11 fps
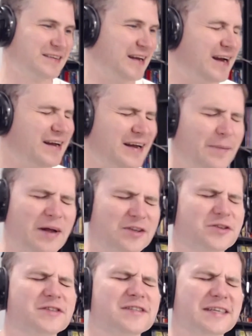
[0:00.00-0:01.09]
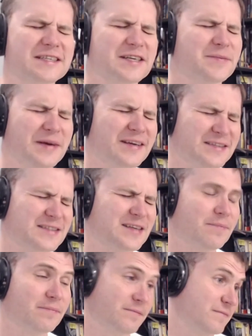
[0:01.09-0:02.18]
Yeah, I'm not sure it's 60, but it's
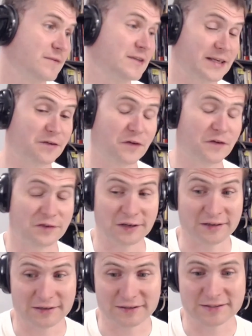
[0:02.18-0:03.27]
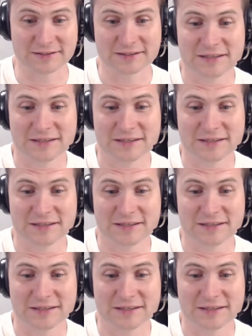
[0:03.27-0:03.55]
like 50 at least.